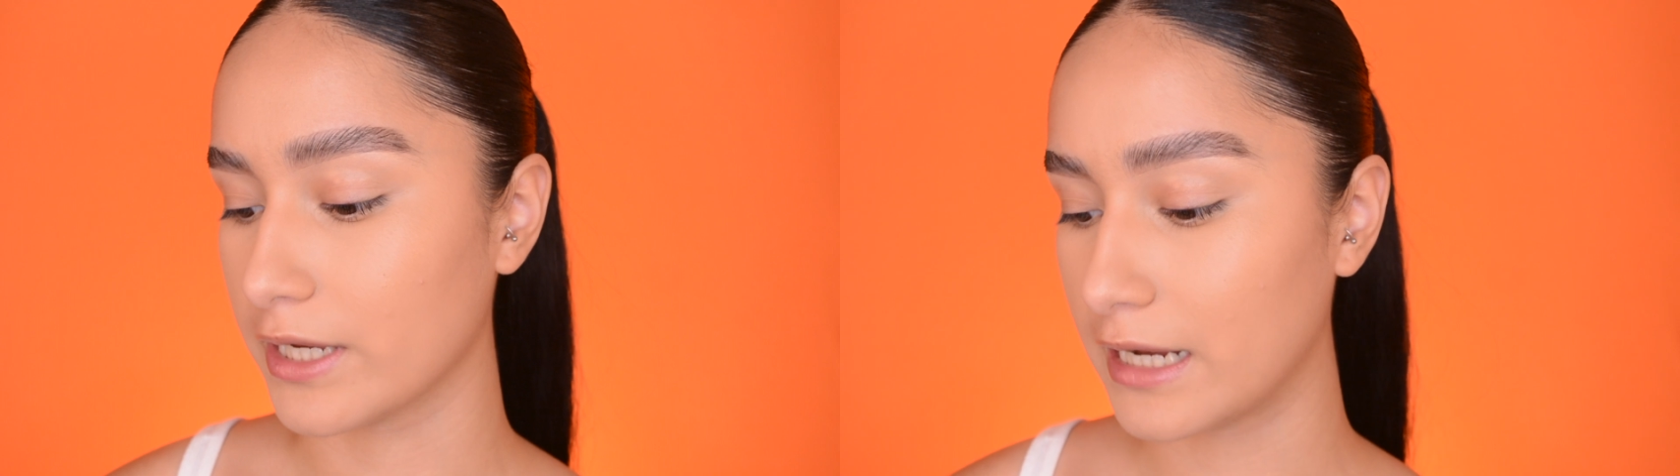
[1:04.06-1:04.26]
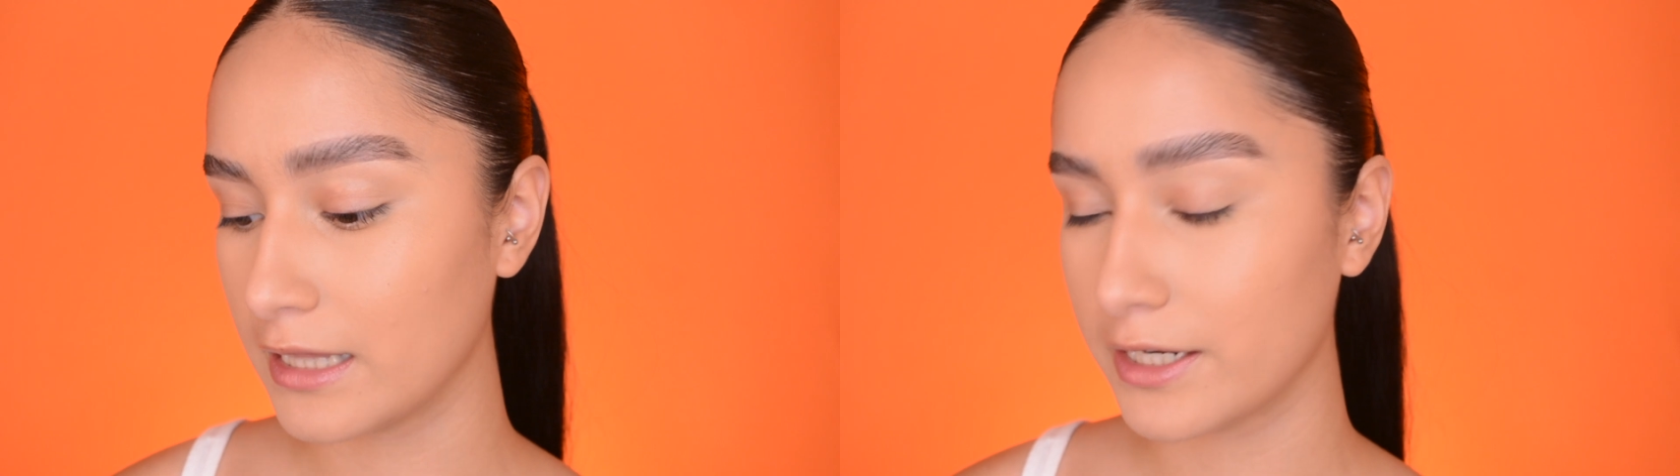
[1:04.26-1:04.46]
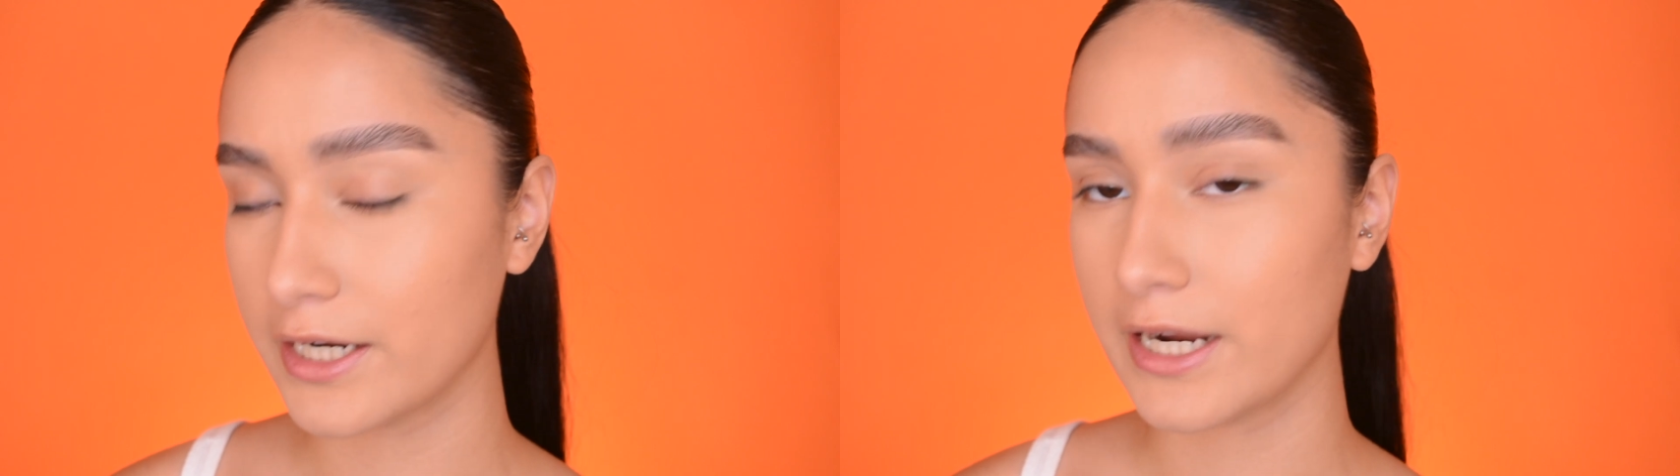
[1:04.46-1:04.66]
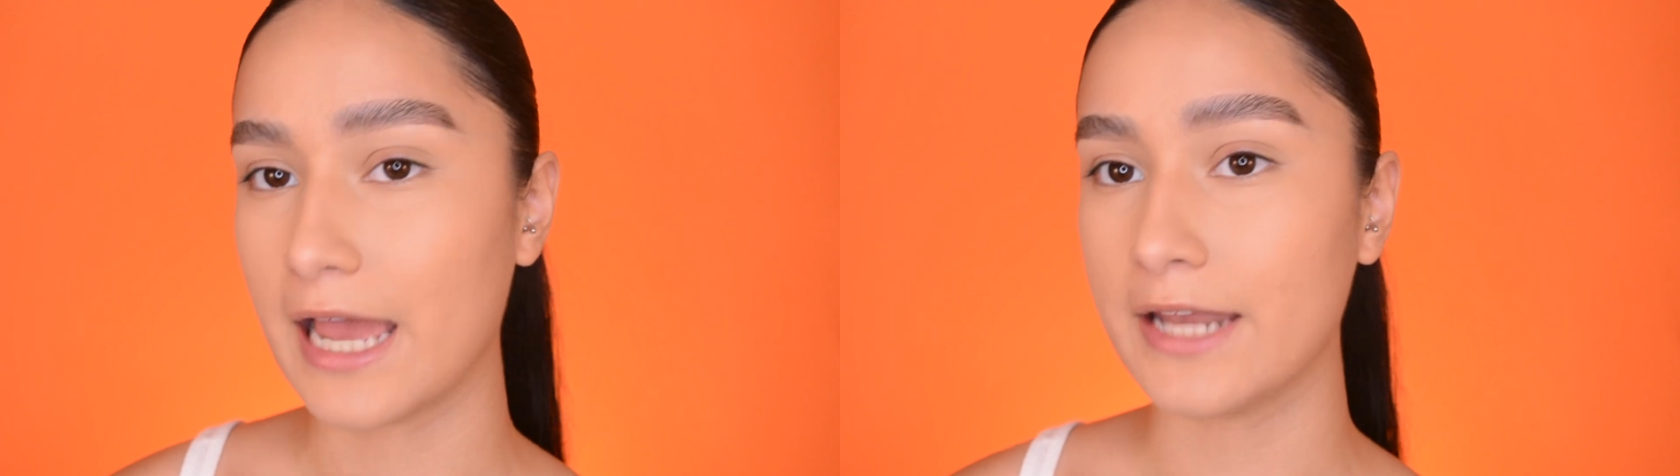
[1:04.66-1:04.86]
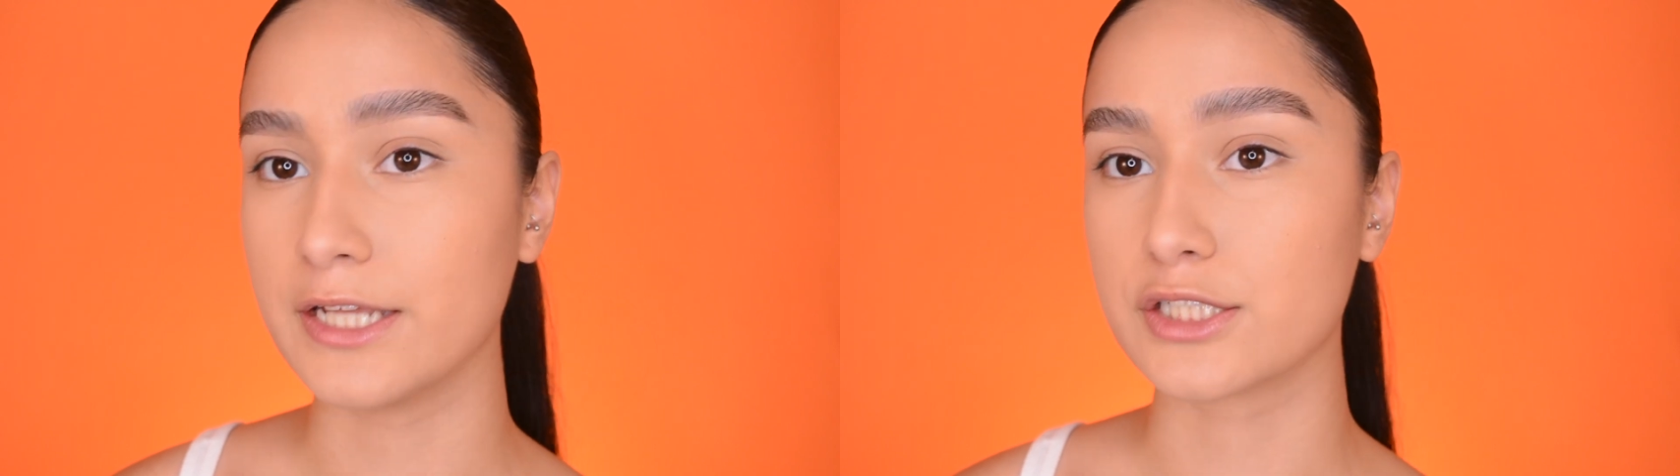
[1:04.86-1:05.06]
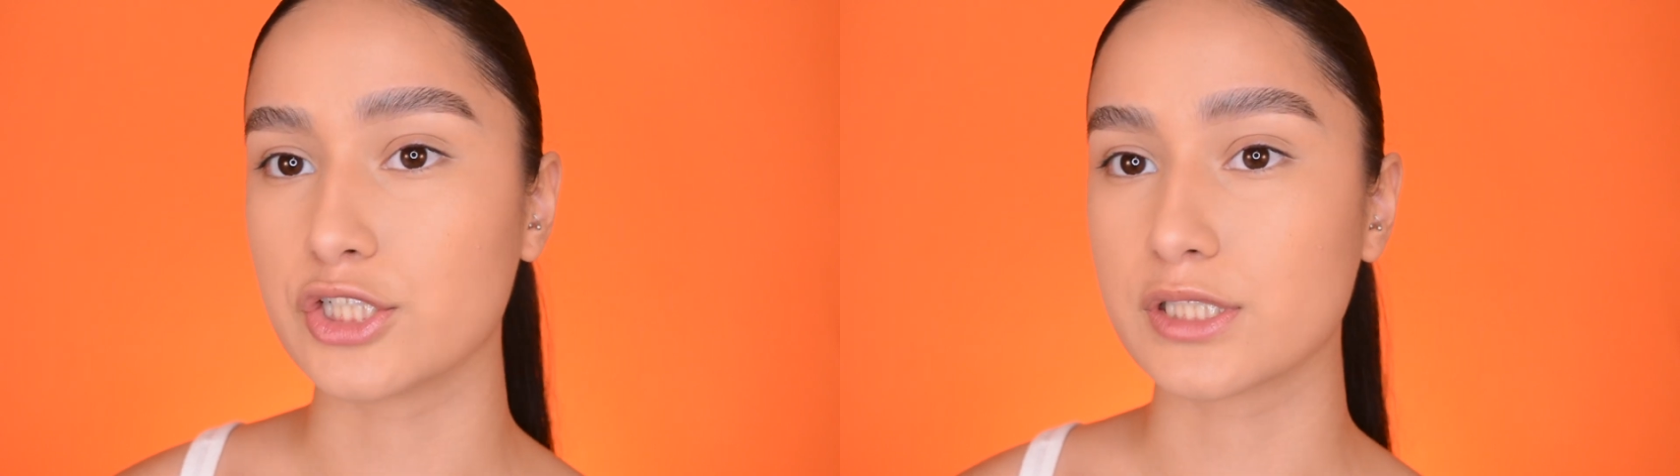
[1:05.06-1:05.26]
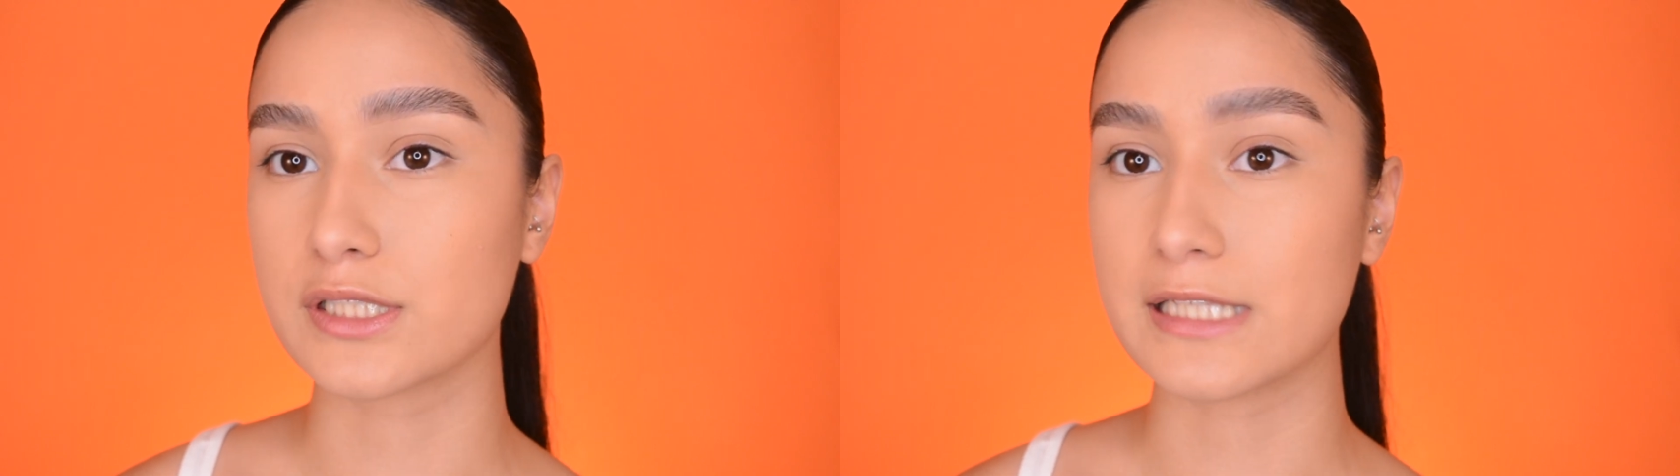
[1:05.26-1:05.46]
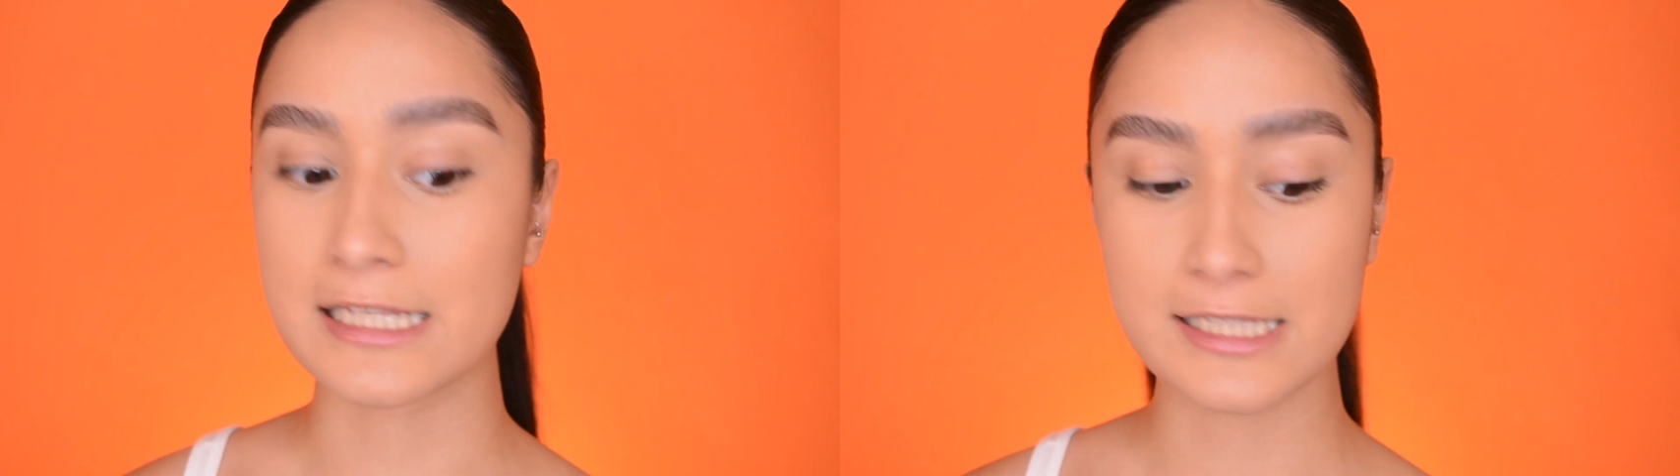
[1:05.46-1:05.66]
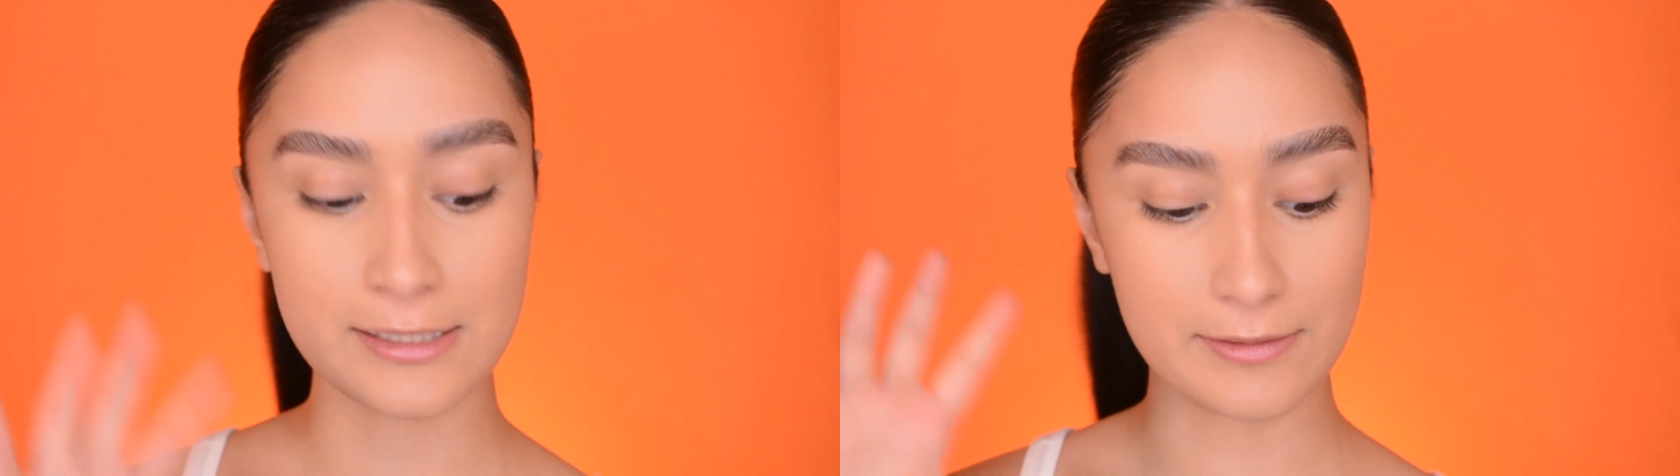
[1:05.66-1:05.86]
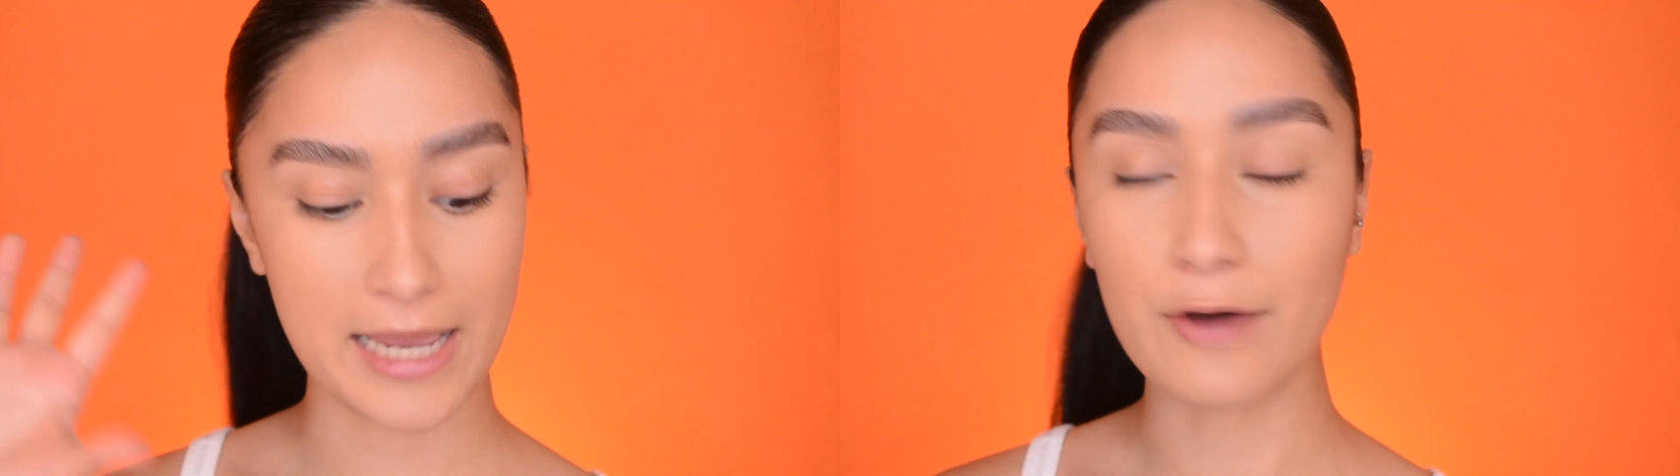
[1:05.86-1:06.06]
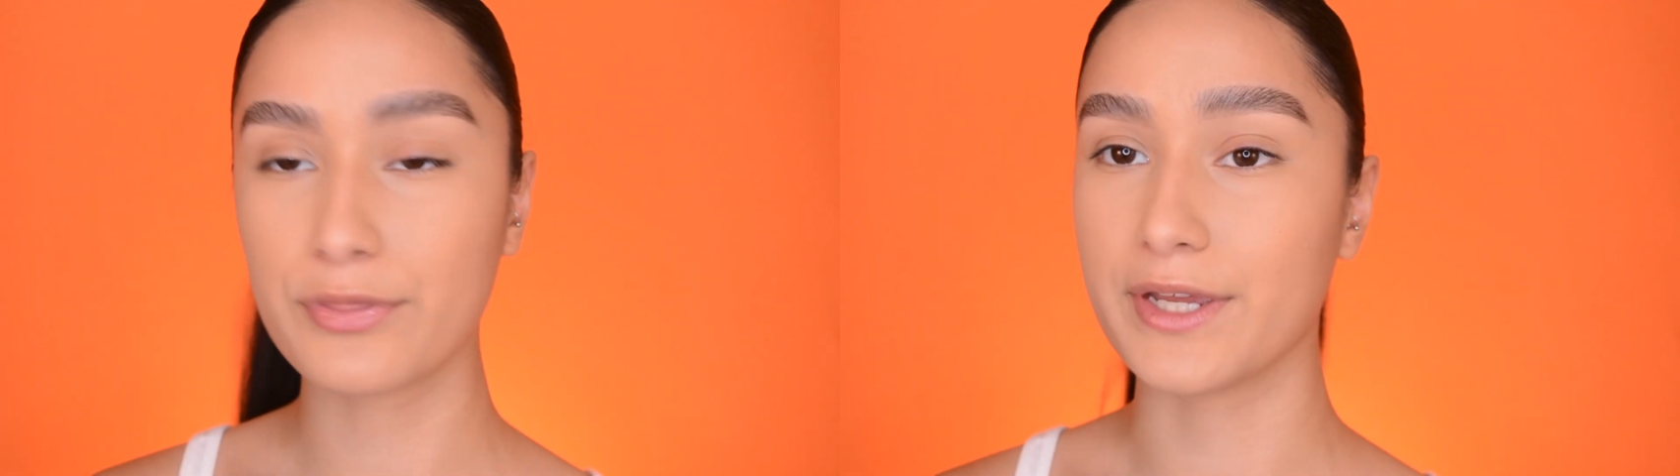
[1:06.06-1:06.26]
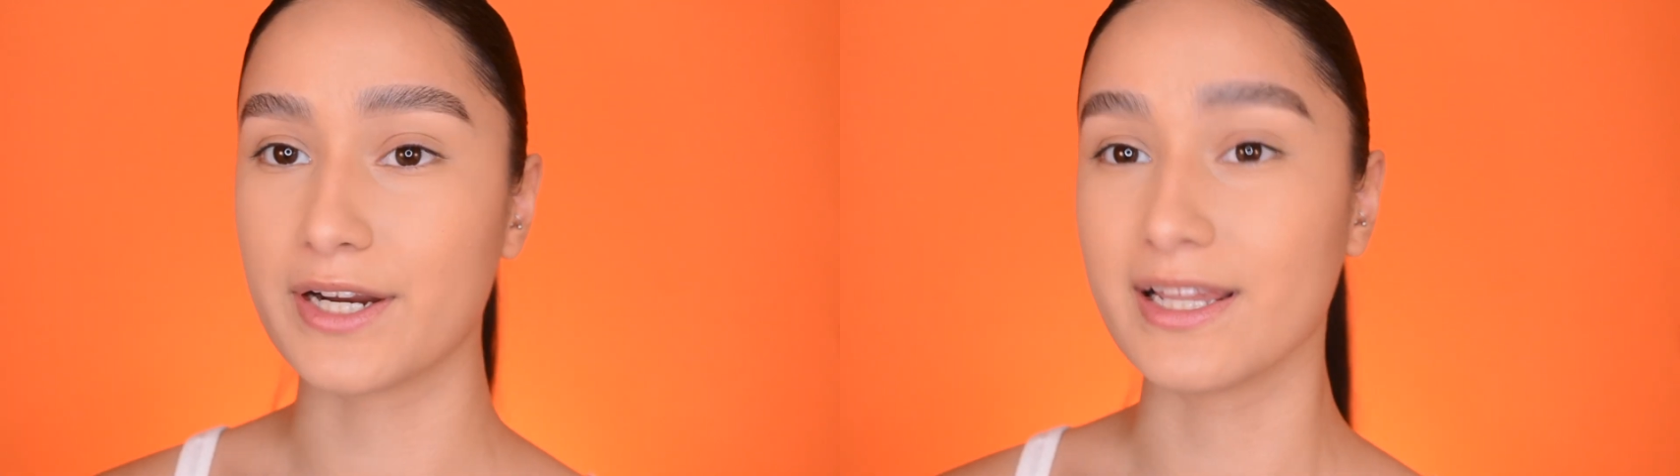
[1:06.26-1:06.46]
color, and it's out there.